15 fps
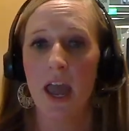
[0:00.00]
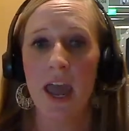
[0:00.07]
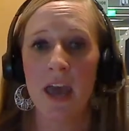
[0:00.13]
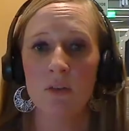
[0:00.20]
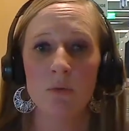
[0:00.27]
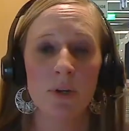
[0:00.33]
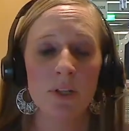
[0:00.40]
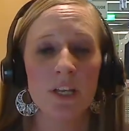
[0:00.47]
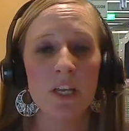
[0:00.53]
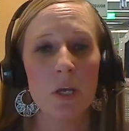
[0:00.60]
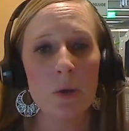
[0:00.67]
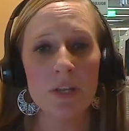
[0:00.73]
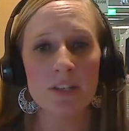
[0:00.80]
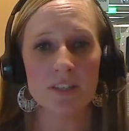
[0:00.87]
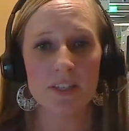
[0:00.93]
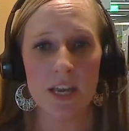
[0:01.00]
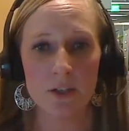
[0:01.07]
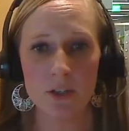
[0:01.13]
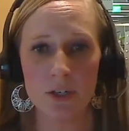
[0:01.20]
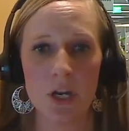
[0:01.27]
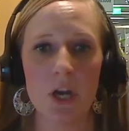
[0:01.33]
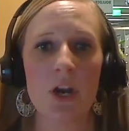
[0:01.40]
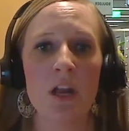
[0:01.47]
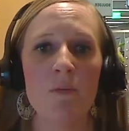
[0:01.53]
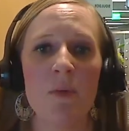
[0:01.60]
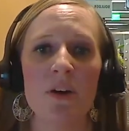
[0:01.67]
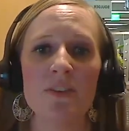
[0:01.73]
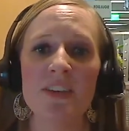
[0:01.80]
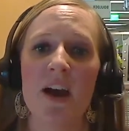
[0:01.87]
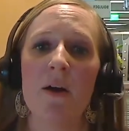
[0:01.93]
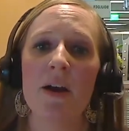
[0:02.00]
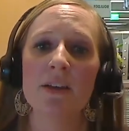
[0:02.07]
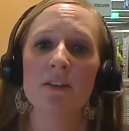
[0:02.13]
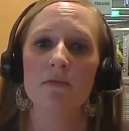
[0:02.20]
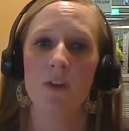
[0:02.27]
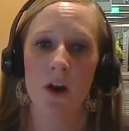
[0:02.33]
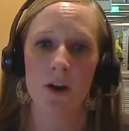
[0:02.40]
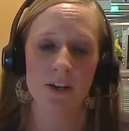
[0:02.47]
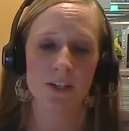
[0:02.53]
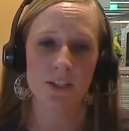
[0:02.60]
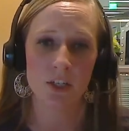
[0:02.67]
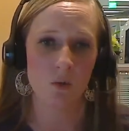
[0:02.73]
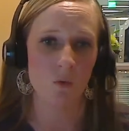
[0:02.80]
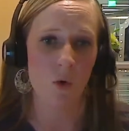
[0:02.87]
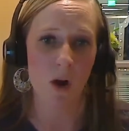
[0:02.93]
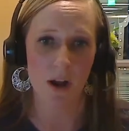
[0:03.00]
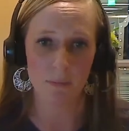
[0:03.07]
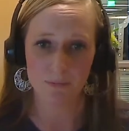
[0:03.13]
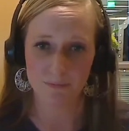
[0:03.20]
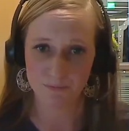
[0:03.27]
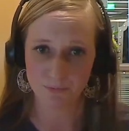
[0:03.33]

And really, you can schedule your emails out as far as you want.